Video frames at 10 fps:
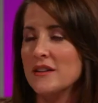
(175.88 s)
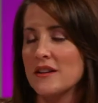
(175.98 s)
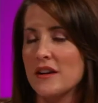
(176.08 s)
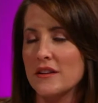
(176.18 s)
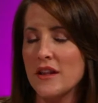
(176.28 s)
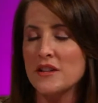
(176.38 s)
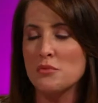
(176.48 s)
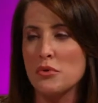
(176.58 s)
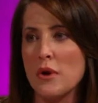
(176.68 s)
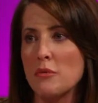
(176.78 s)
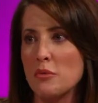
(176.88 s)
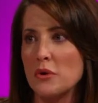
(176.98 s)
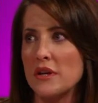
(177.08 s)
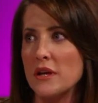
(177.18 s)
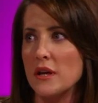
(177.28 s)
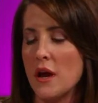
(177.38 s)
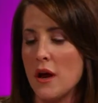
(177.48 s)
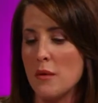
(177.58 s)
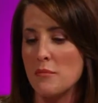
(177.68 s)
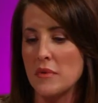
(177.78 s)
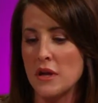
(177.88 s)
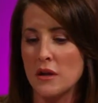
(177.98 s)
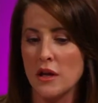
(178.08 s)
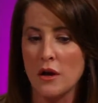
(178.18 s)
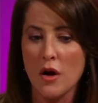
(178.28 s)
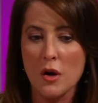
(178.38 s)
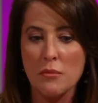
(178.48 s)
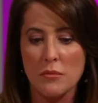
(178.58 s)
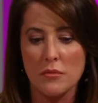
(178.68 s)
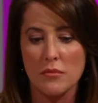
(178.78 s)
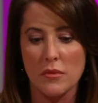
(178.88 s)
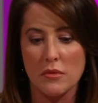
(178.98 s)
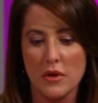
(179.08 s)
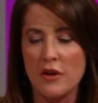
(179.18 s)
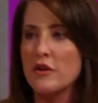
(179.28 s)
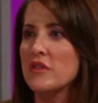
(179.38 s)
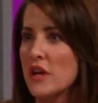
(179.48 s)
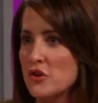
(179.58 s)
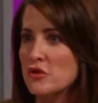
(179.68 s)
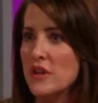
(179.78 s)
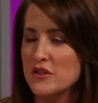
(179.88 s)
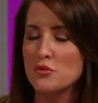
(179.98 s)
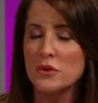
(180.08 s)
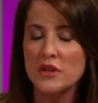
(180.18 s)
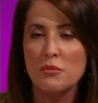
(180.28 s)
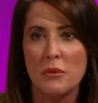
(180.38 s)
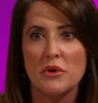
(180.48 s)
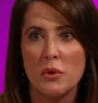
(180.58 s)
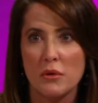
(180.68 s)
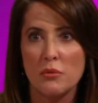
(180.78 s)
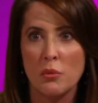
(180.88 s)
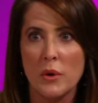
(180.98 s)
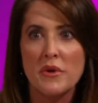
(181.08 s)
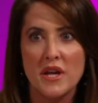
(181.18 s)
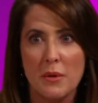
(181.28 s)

exactly. That's probably, in our area of the country, that's really probably what women